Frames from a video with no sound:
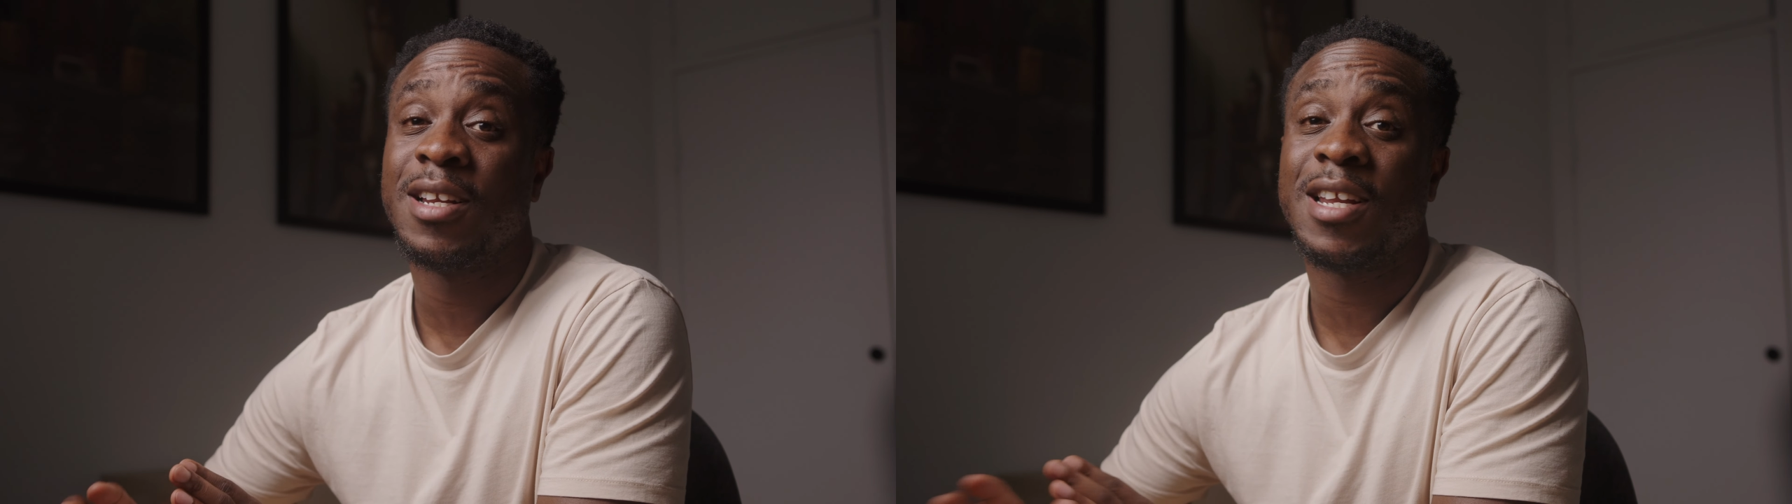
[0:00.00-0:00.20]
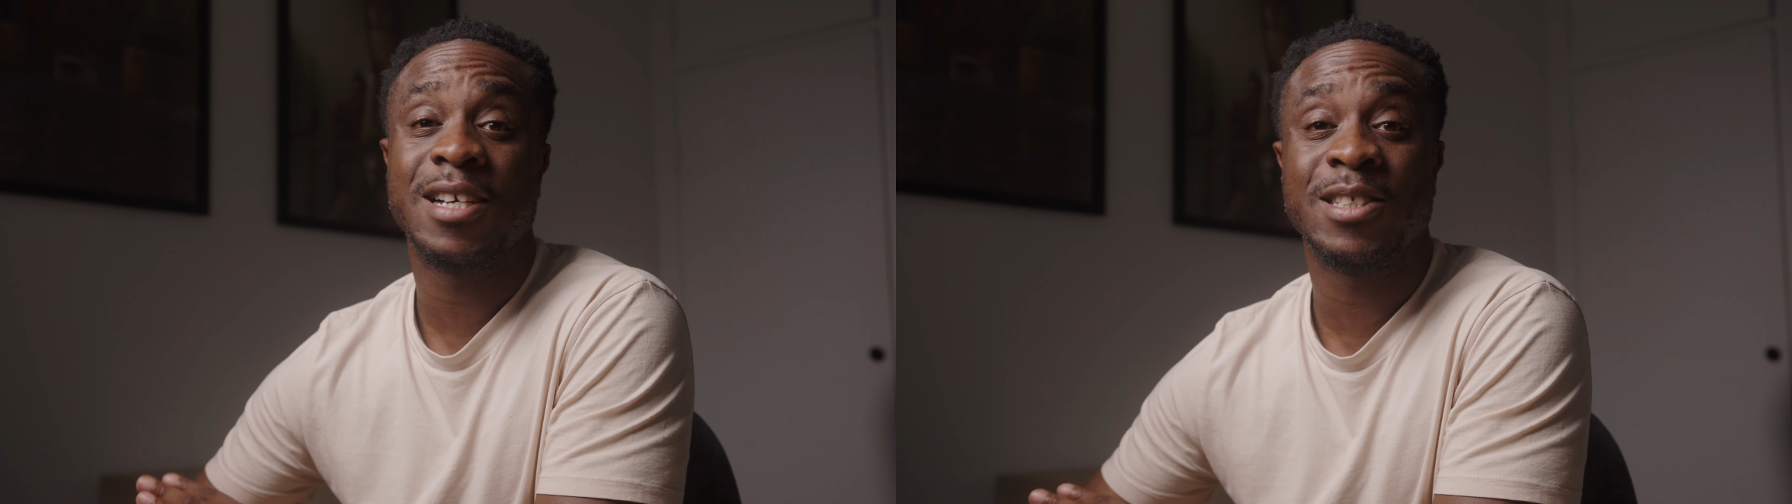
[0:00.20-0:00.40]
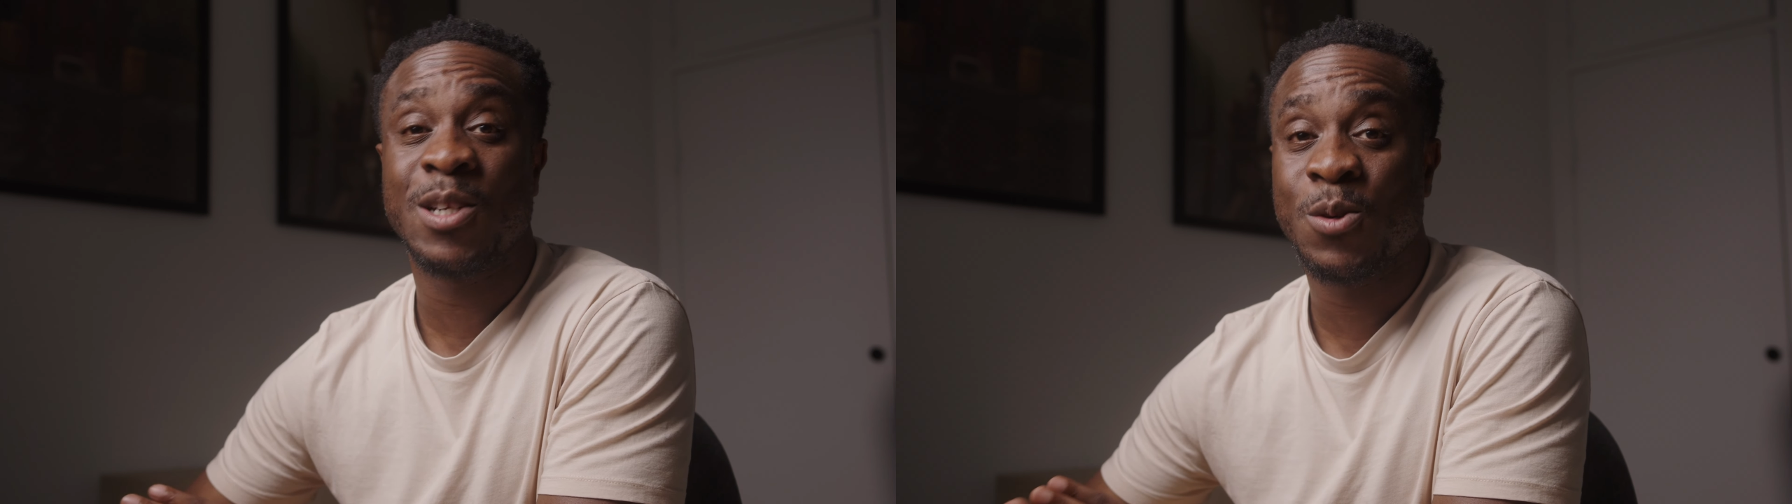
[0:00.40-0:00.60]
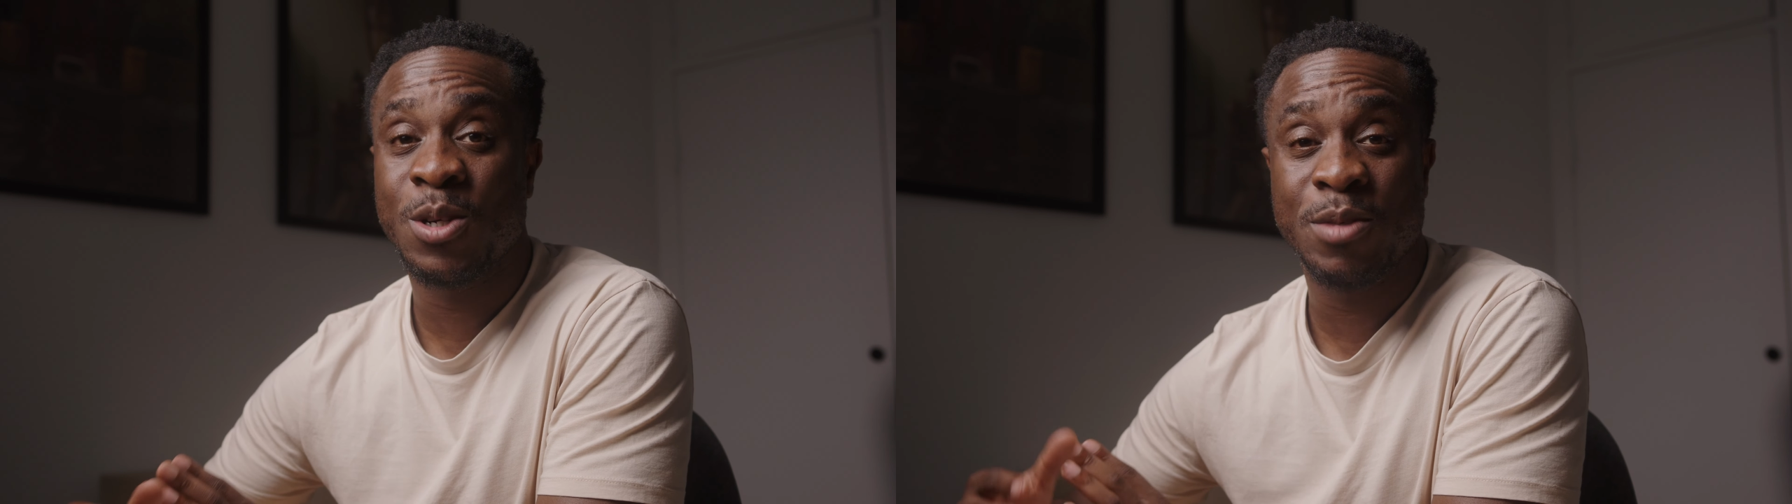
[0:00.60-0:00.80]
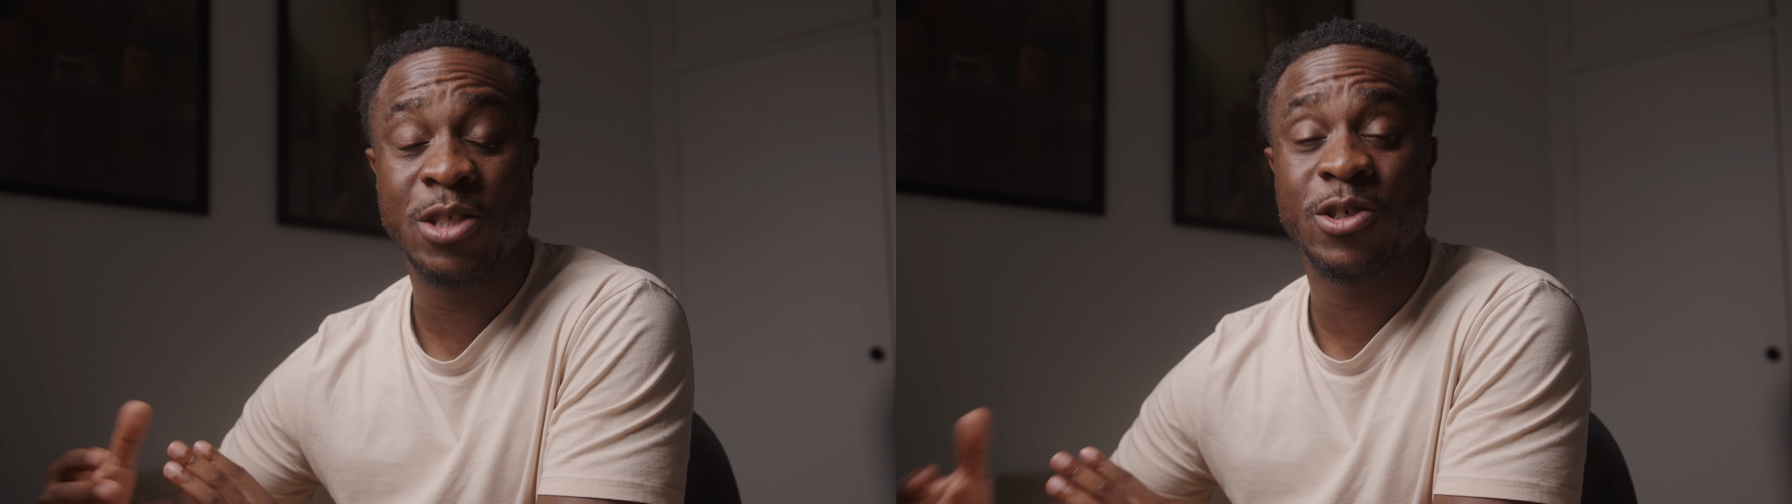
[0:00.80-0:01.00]
Like I said, I'm going
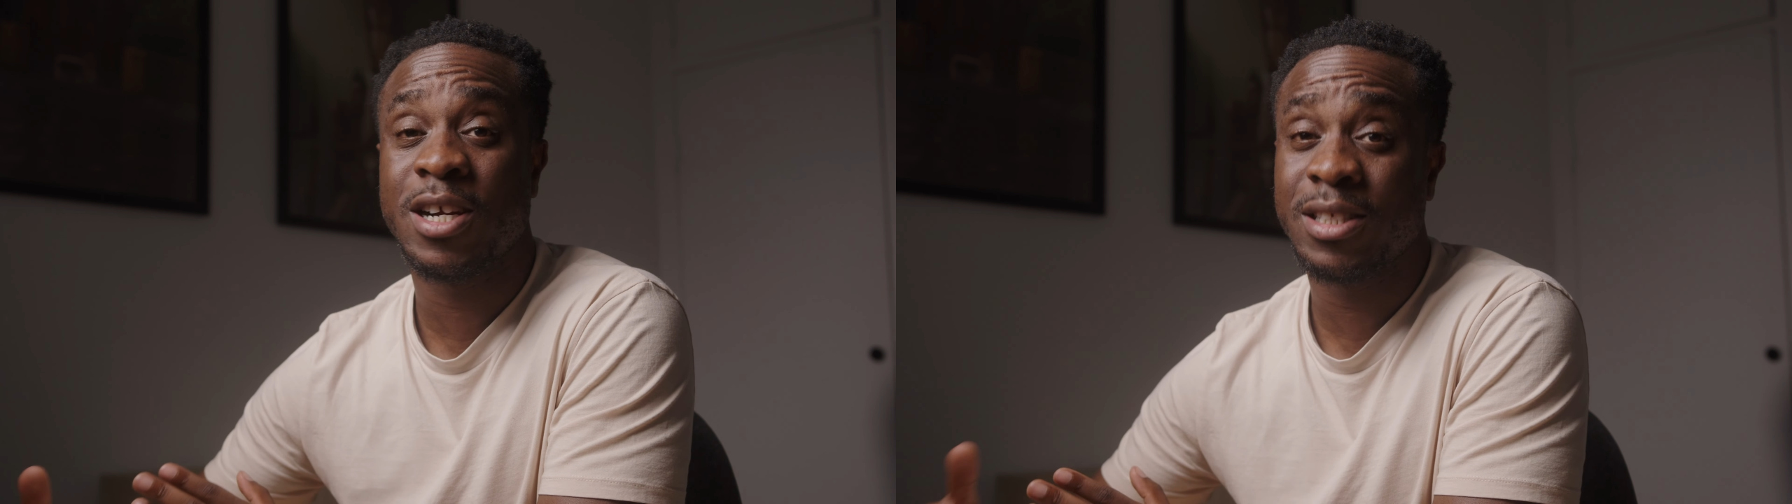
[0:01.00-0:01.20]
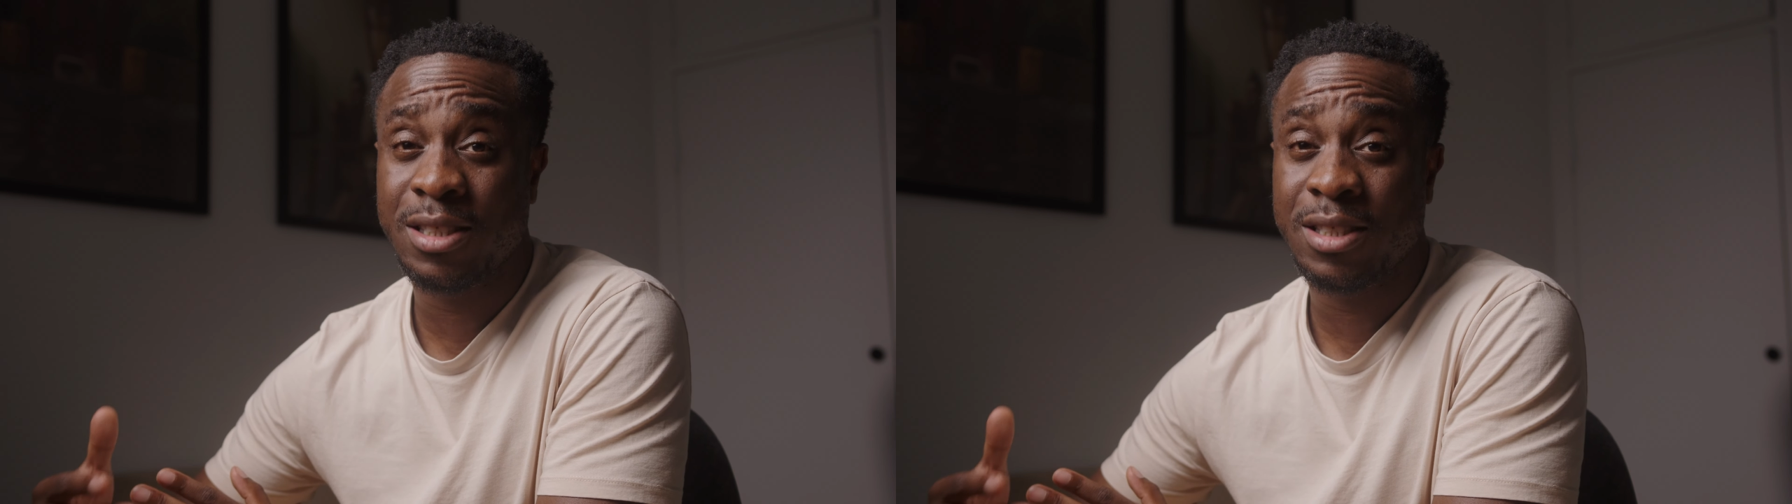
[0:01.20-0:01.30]
to be trying